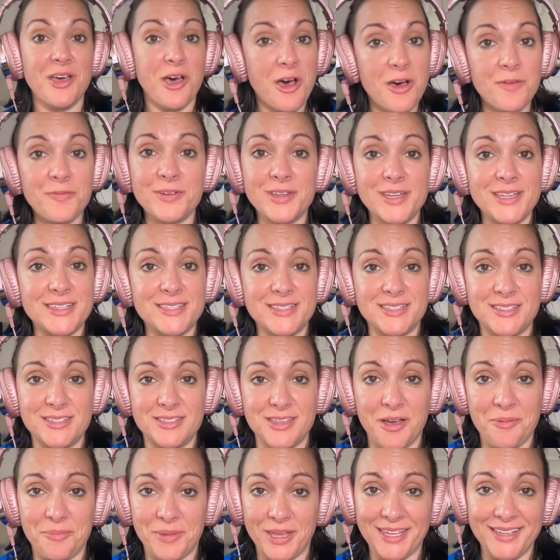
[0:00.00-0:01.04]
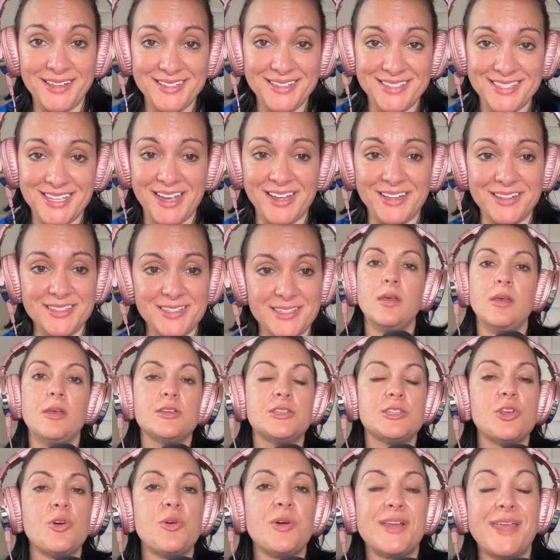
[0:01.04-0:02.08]
Hopefully this is all making sense.
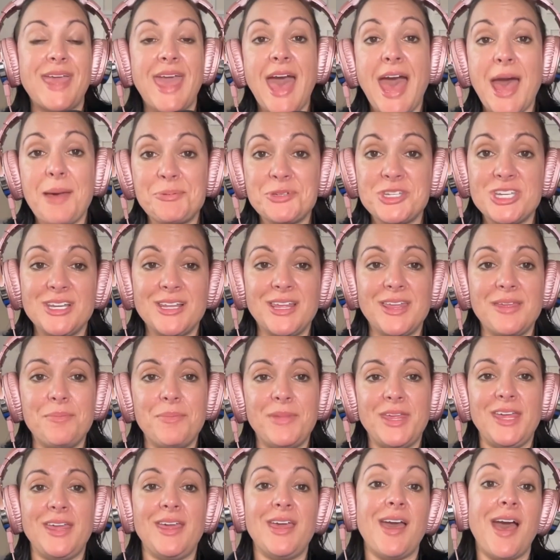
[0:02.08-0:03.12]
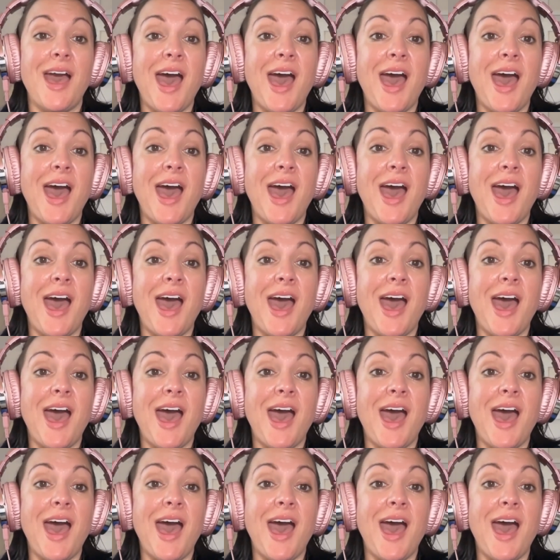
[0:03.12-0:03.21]
So a caption can be,